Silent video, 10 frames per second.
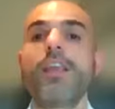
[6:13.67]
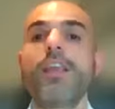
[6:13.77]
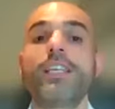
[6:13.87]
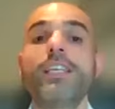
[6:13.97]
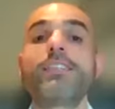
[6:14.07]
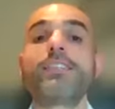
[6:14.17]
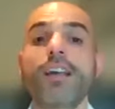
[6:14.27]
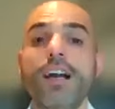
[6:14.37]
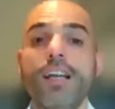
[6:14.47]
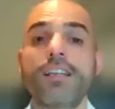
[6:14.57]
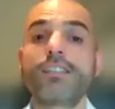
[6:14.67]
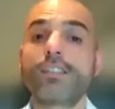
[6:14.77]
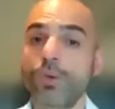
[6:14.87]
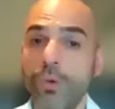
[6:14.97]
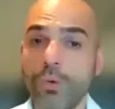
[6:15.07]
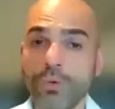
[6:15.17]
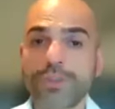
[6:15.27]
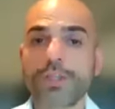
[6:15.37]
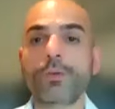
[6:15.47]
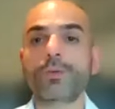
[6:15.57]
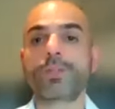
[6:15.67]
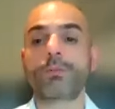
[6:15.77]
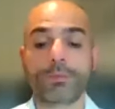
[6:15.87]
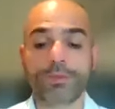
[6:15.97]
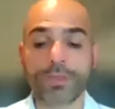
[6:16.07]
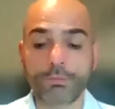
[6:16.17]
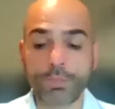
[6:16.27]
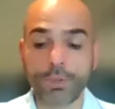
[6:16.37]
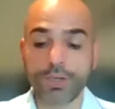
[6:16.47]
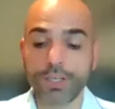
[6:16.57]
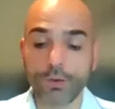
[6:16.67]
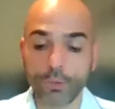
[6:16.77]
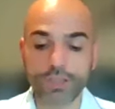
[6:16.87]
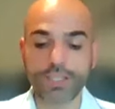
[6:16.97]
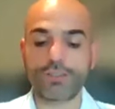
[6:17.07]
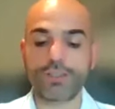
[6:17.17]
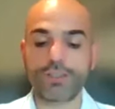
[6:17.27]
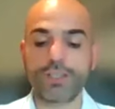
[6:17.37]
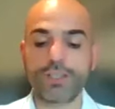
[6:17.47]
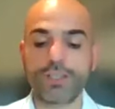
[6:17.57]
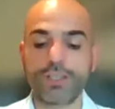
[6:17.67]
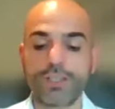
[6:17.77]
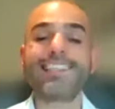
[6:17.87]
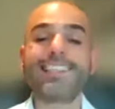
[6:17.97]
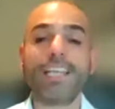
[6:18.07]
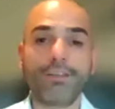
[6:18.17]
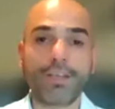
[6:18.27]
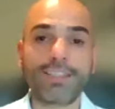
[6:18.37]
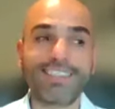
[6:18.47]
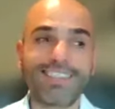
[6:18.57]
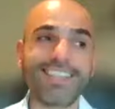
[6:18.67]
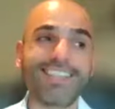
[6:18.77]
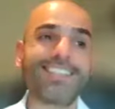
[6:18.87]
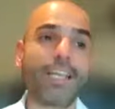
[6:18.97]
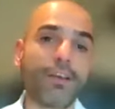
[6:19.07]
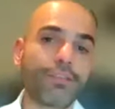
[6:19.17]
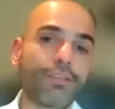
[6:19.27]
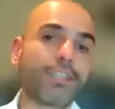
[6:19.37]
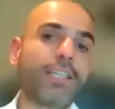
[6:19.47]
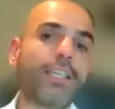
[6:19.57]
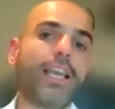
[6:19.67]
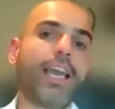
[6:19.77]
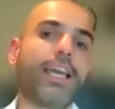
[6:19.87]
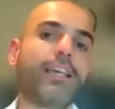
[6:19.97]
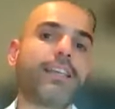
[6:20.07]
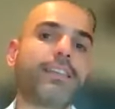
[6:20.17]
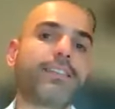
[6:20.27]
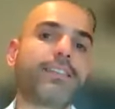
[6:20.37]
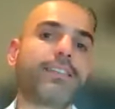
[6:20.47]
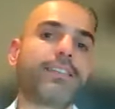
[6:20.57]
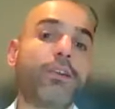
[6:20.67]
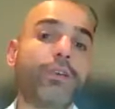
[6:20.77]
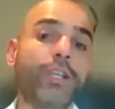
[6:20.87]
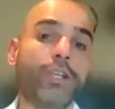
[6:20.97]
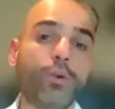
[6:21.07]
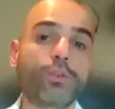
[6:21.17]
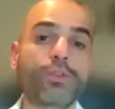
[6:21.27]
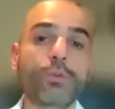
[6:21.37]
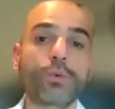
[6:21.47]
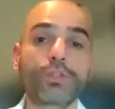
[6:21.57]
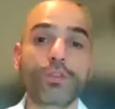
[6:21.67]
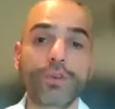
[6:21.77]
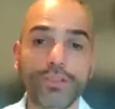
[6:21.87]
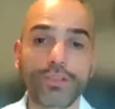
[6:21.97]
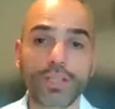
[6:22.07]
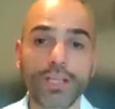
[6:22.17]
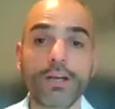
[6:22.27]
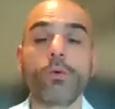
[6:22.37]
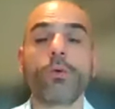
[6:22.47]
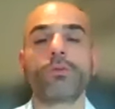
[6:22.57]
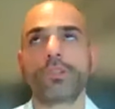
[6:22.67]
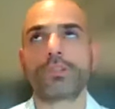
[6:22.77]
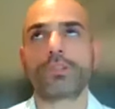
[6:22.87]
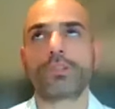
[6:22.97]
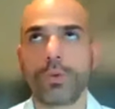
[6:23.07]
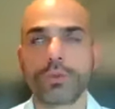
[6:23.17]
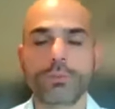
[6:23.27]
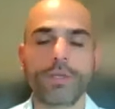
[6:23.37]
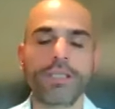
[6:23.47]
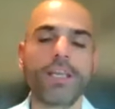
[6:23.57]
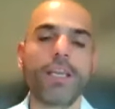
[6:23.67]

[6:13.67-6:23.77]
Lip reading: So his silence is also causing a problem. So putting all of that together, the tenant definitely has a recourse towards the rental, at